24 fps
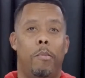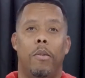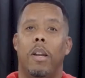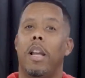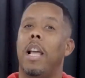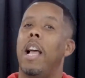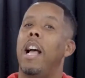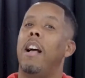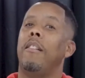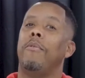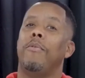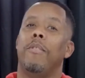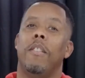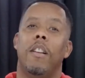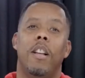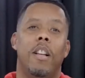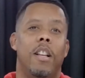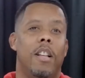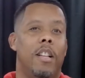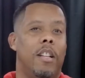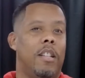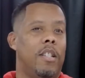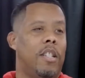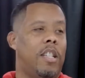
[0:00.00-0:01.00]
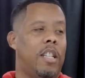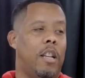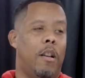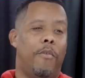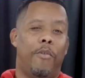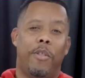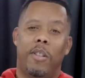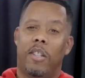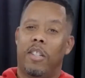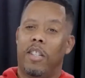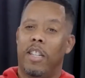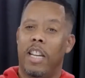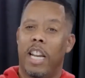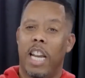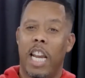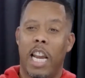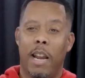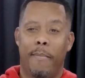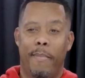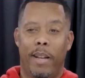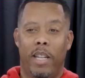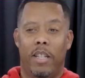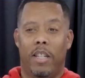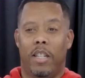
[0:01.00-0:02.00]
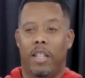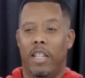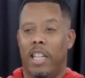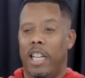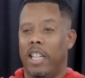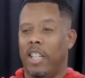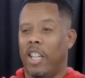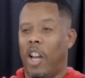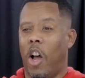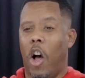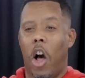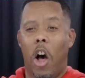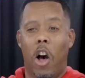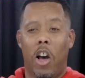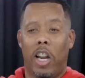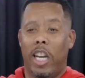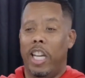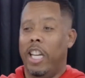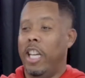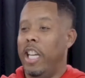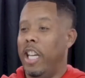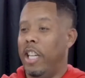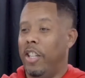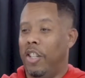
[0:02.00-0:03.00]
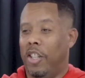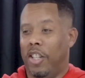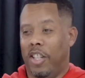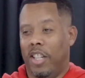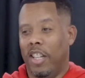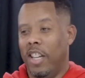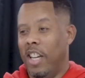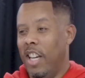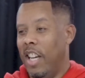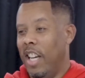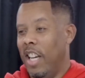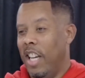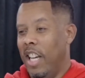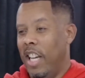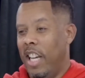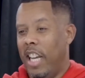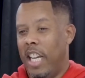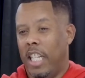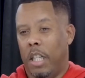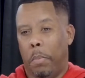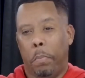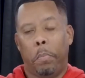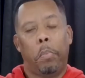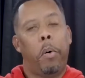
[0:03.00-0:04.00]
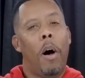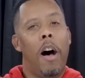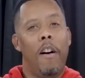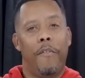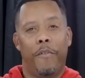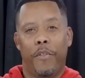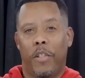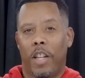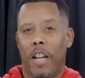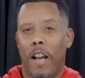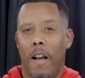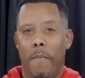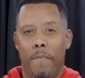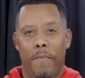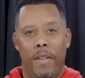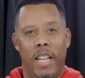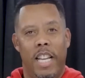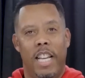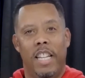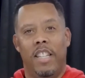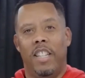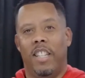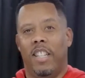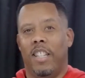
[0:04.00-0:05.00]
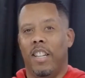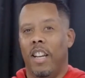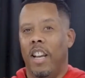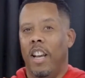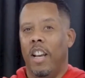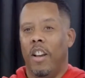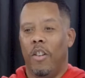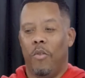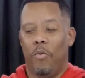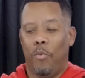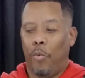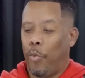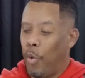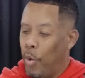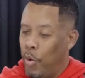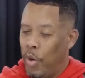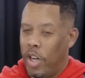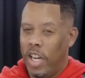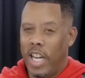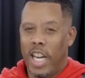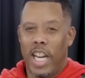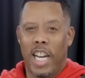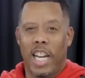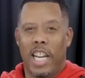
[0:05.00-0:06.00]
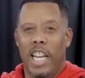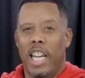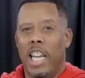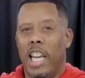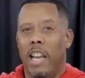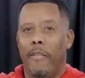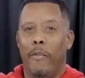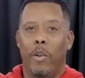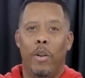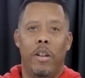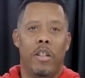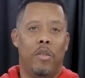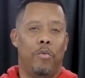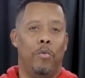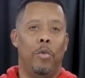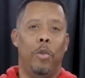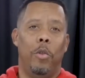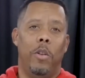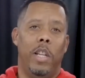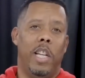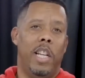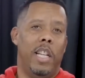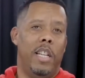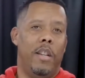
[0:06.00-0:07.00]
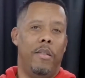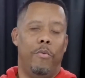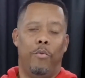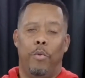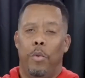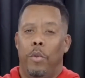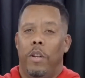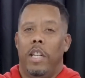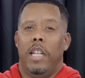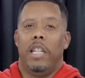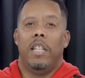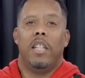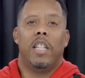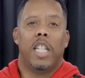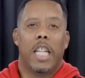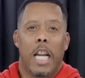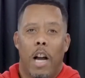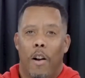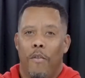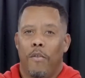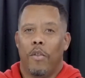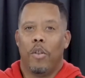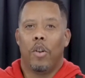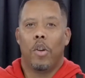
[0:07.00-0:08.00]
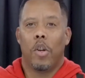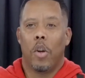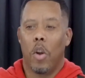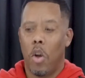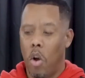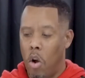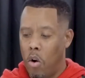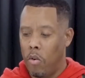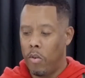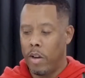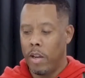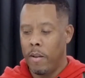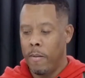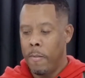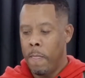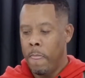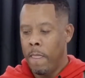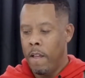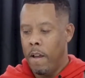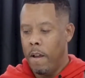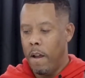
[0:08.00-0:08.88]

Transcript: people that have self-esteem. It's haughty. It's puffed up. Mm-hmm. It's rooted in evil, is rooted in self-glory,